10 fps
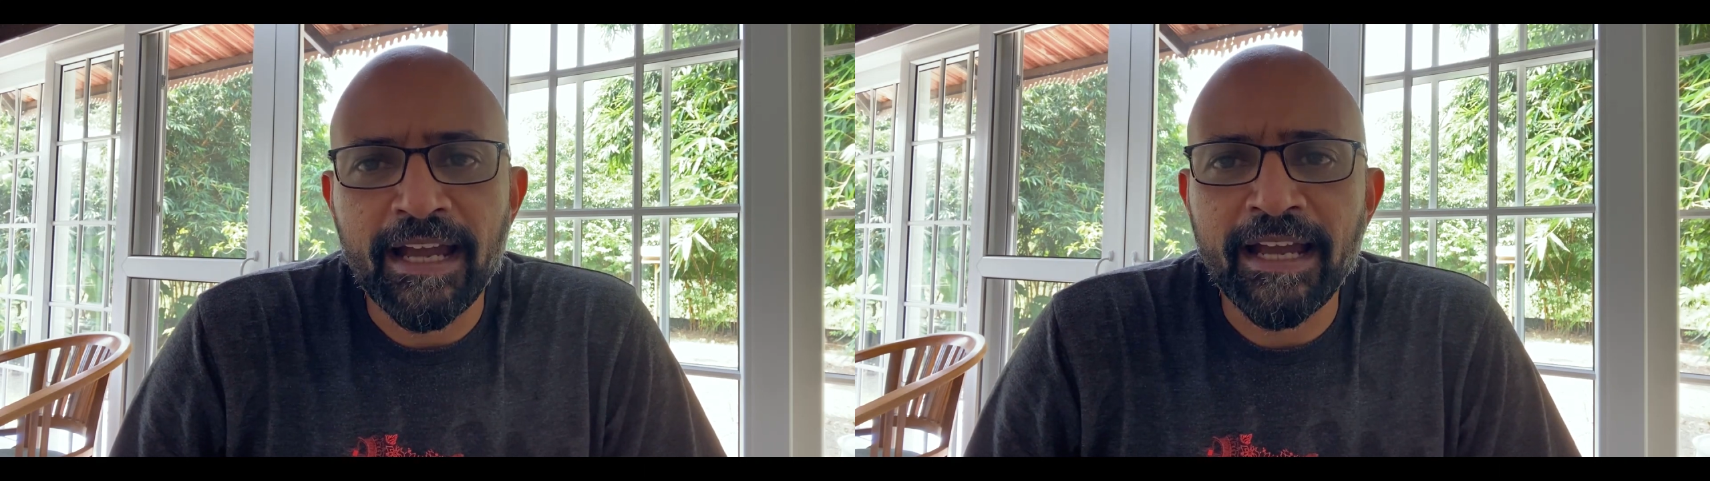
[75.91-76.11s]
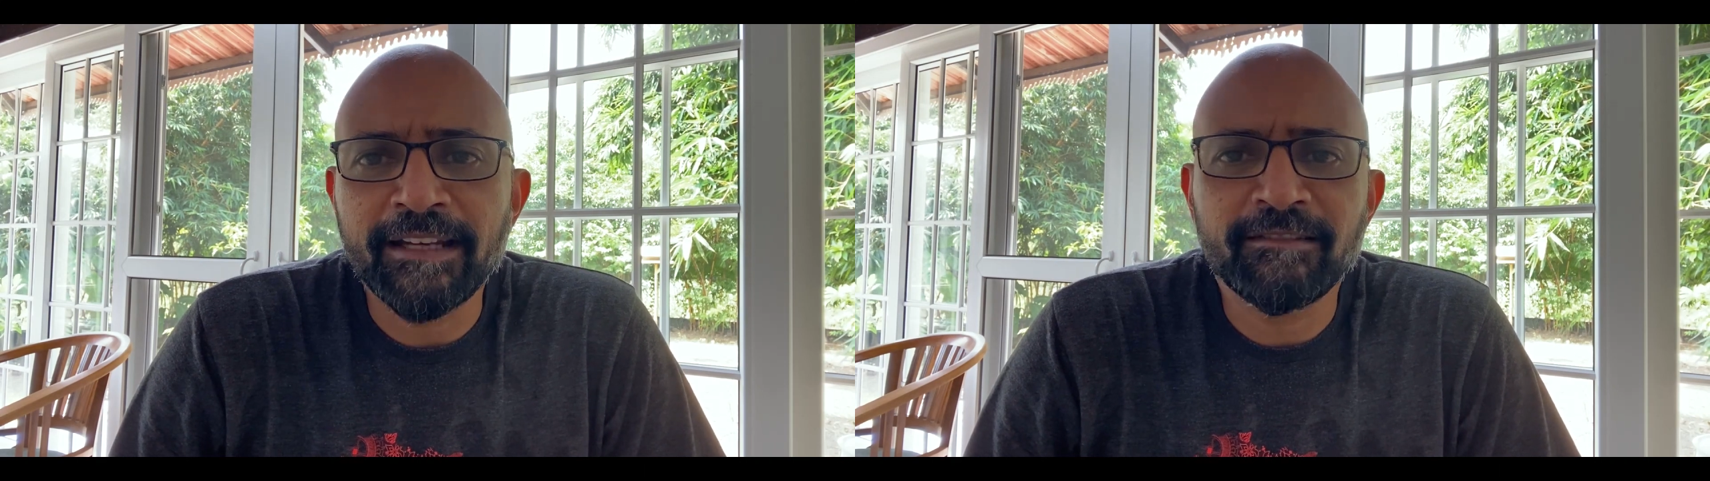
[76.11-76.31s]

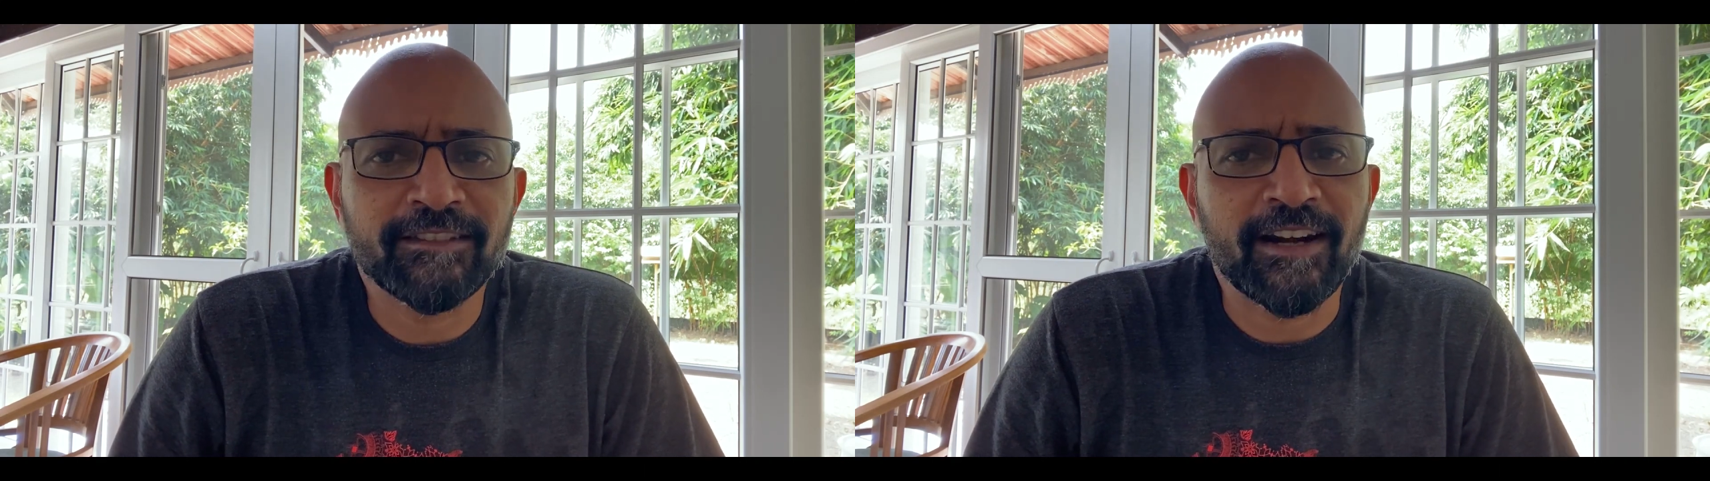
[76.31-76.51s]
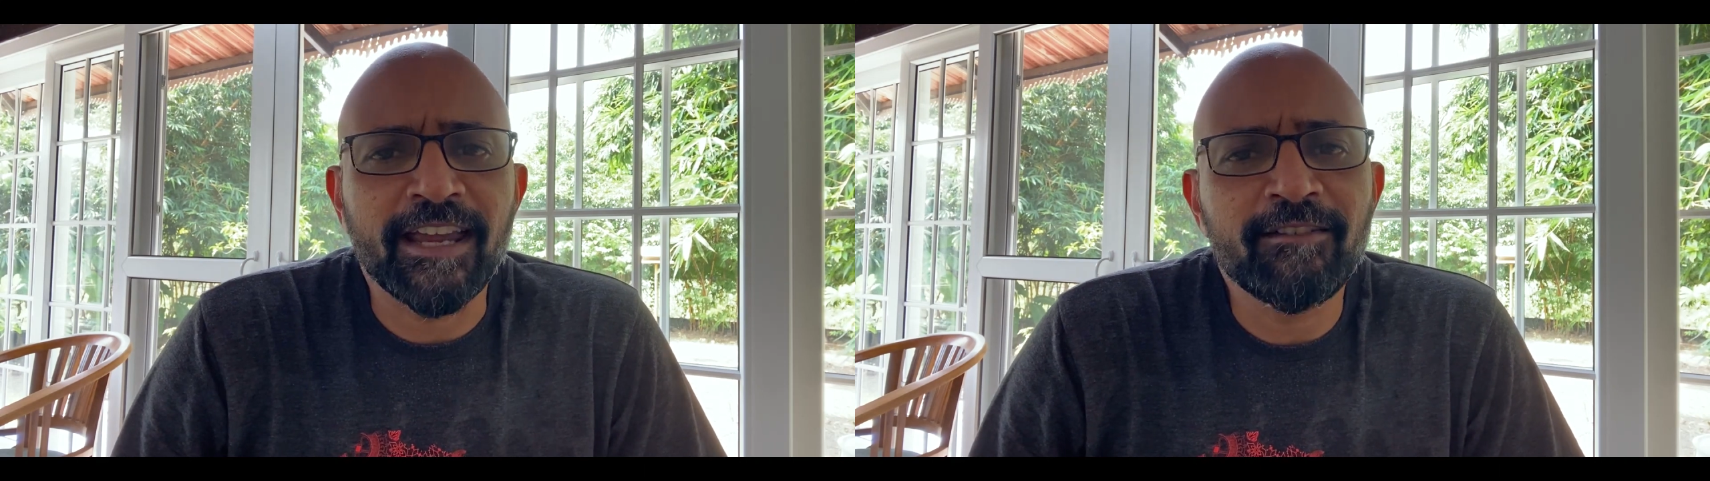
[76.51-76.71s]
and
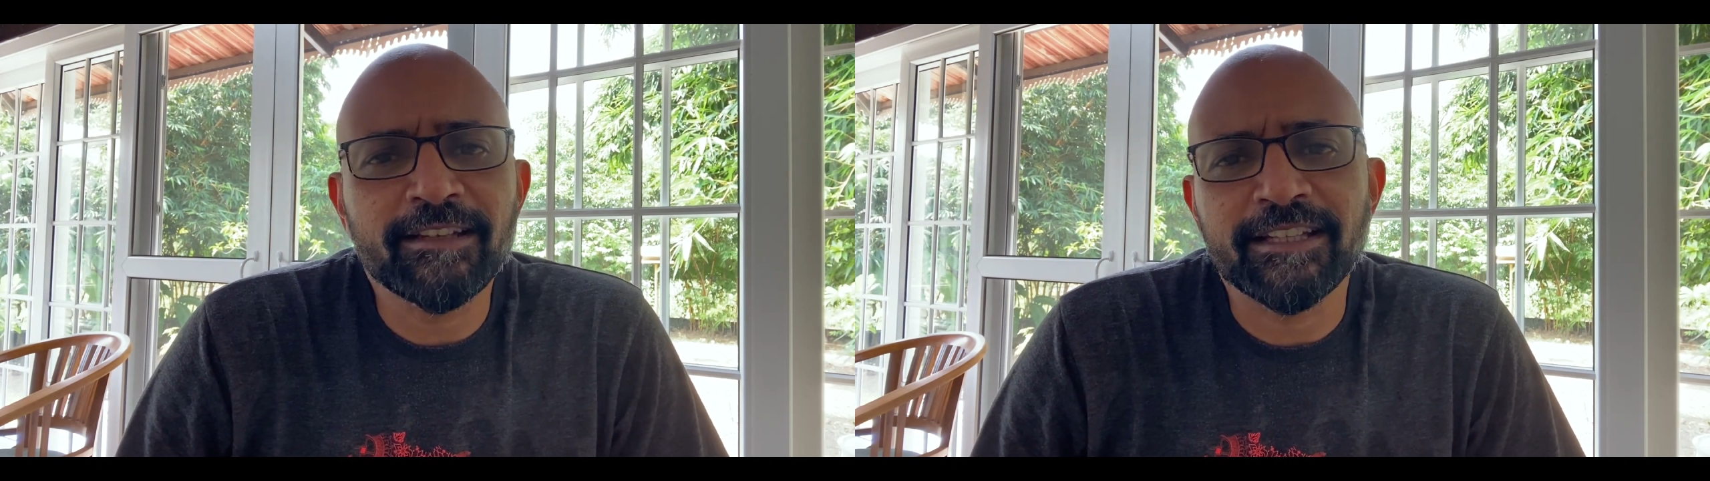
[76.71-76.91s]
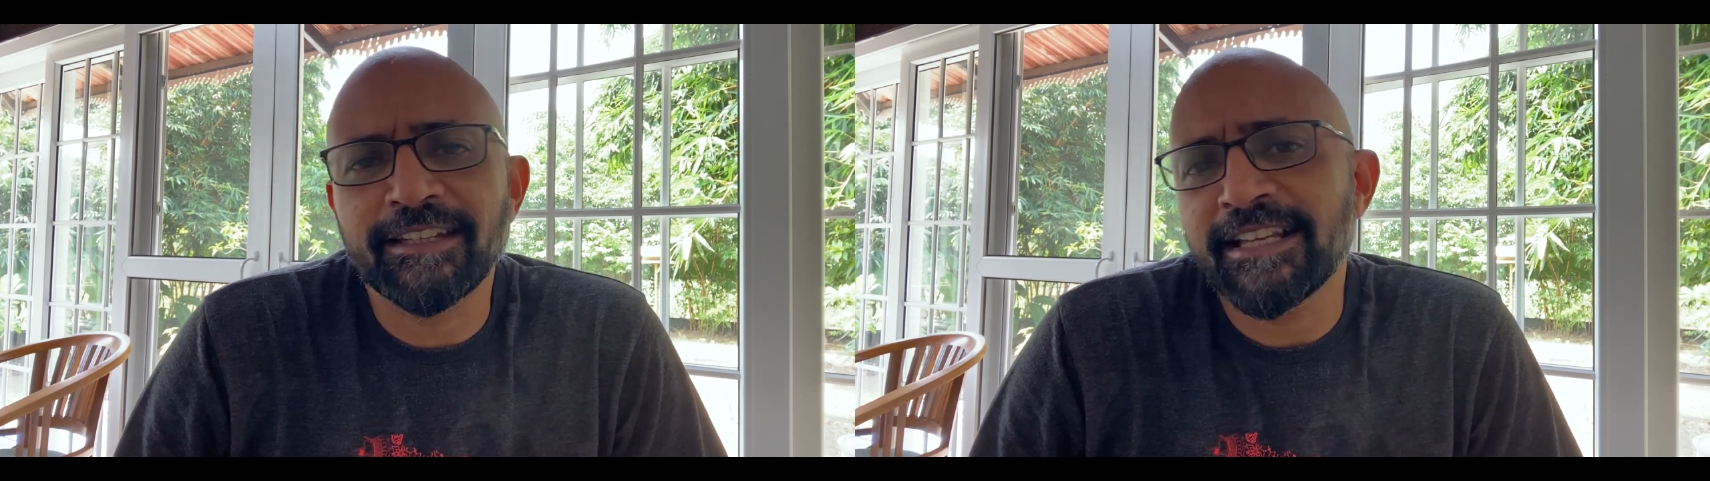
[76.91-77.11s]
thrive
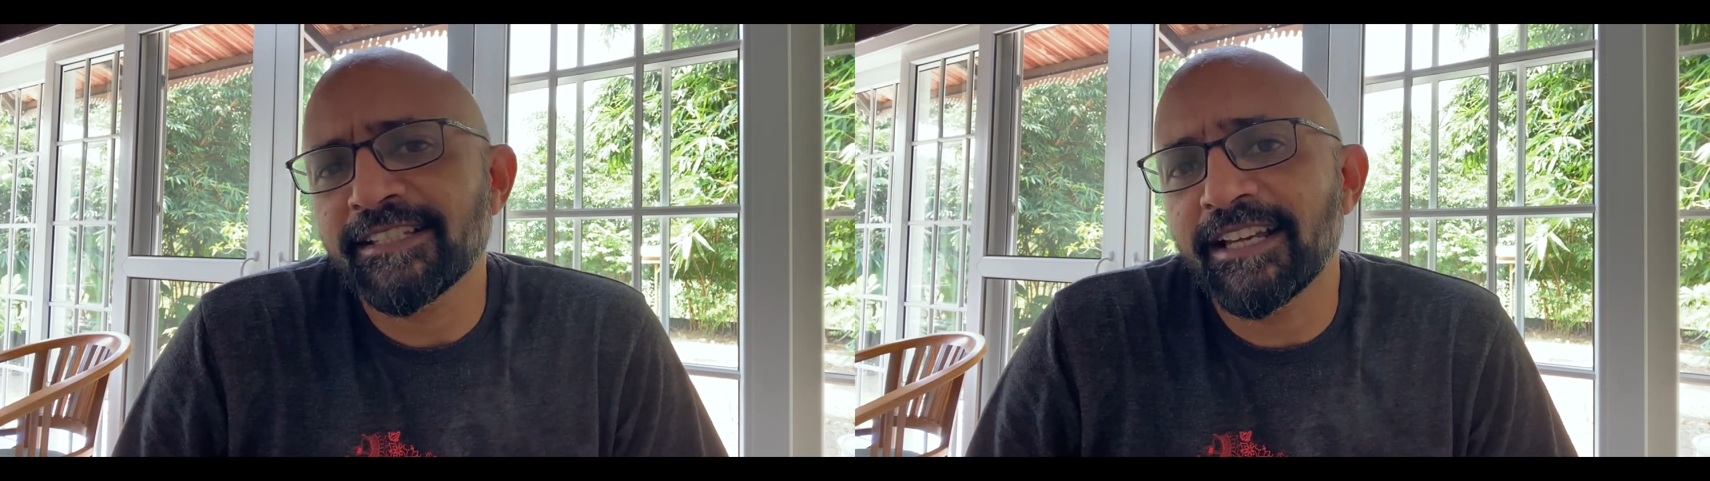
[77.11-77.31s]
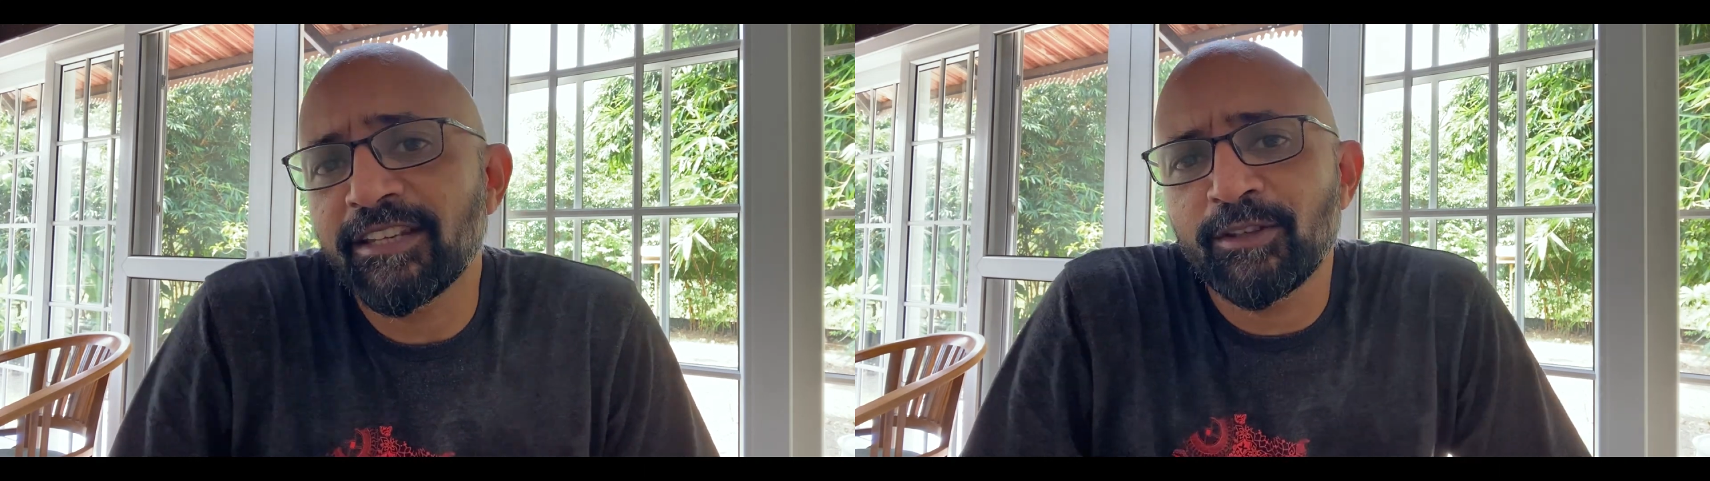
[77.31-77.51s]
at the
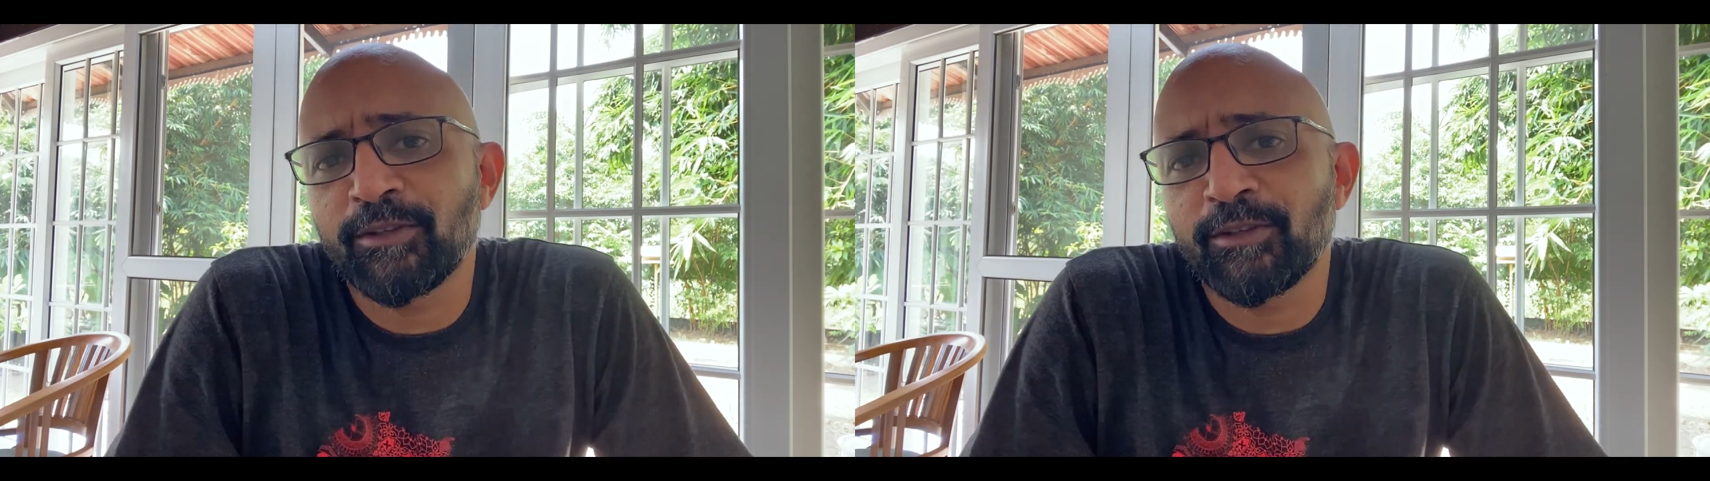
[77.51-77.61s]
things that